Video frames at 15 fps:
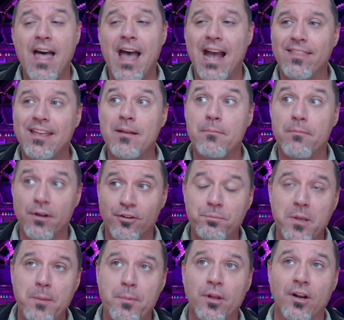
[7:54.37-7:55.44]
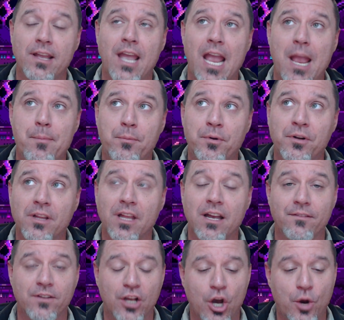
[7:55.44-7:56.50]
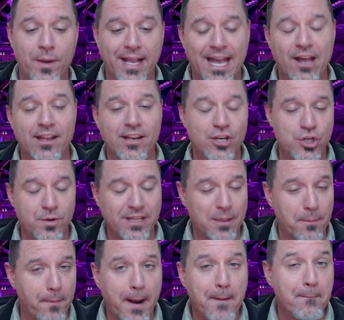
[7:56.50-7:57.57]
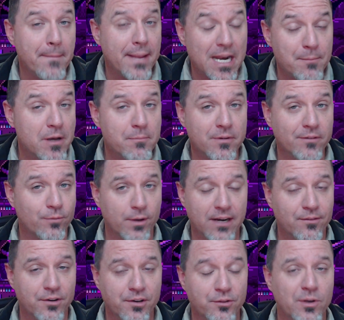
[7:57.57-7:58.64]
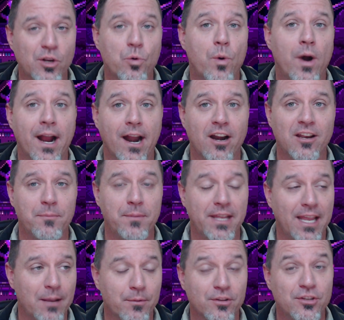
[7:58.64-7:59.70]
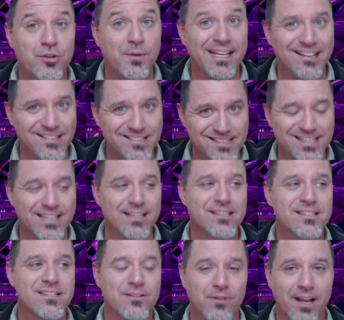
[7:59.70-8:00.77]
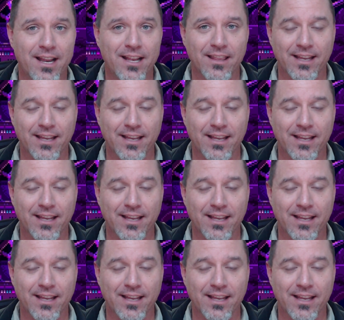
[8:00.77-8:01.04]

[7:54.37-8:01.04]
I think most people are capable of going out and doing the bare minimum of whatever is required to be able to exist, right?